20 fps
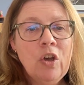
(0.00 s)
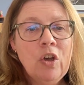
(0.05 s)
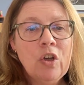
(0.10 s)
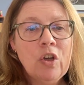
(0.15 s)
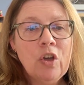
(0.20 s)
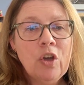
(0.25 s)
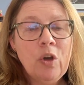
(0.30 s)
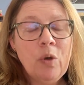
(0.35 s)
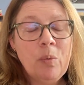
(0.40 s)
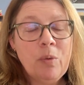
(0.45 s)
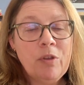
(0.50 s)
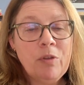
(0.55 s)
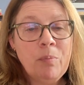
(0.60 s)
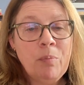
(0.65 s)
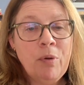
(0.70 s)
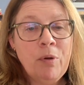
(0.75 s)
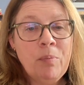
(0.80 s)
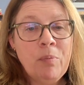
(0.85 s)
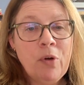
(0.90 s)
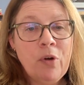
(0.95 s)
Girl with
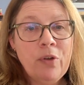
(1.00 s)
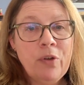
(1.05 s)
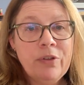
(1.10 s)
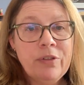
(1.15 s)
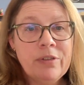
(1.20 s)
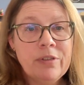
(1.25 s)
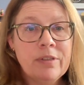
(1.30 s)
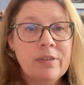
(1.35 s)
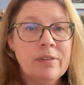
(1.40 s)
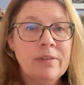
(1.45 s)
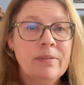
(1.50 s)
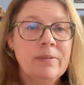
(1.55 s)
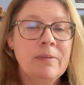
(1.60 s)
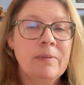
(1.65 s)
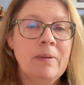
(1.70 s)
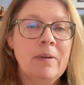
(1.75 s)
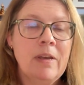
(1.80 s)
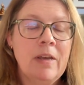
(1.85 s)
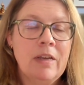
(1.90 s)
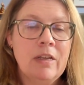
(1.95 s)
Primrose.
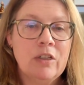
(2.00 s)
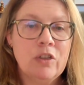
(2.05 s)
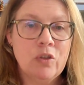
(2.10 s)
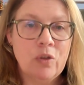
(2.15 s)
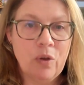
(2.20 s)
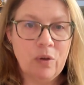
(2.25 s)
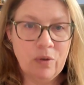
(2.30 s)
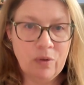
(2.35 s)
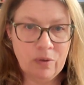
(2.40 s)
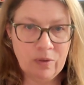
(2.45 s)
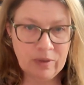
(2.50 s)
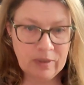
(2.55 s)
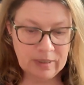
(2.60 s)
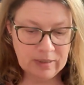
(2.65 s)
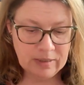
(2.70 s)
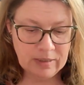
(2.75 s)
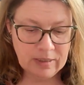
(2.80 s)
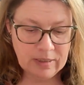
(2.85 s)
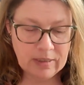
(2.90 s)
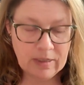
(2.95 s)
So
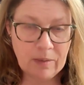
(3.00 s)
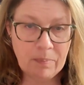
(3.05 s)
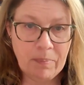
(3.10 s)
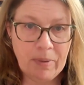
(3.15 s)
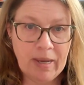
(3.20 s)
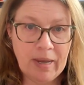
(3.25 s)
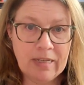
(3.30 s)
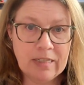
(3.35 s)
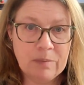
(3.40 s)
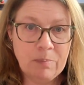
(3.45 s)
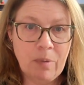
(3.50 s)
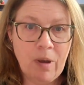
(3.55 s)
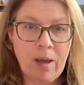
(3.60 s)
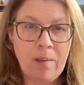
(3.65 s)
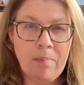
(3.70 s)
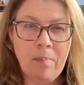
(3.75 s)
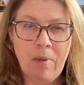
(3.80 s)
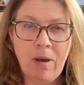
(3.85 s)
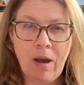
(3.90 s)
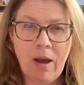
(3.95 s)
this is a piece by
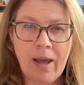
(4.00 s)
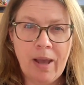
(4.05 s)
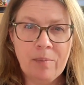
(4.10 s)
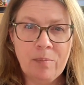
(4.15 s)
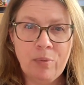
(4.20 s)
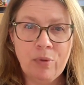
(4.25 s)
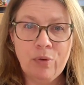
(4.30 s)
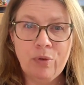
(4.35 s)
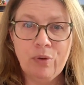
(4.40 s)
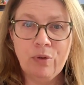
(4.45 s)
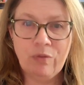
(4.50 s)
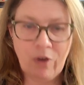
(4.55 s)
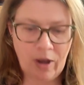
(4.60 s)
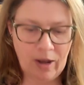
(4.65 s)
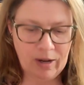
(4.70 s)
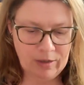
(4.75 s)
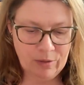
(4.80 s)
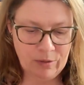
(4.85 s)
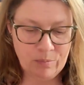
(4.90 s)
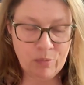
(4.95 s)
My Blue
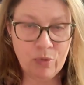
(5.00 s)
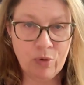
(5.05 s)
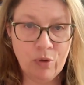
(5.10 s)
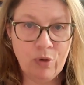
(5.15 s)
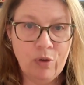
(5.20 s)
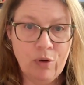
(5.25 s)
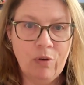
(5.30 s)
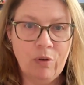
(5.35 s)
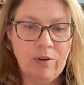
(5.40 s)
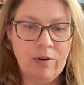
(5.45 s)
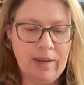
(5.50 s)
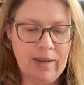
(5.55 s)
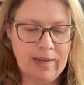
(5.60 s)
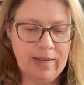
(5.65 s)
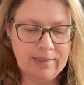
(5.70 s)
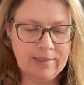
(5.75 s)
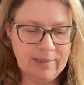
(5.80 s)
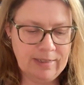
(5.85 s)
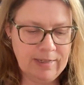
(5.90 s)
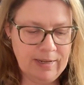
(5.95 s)
Violet Mood on
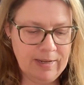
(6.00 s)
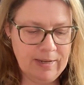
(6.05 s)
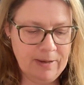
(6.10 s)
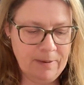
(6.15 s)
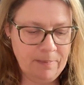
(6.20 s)
Etsy.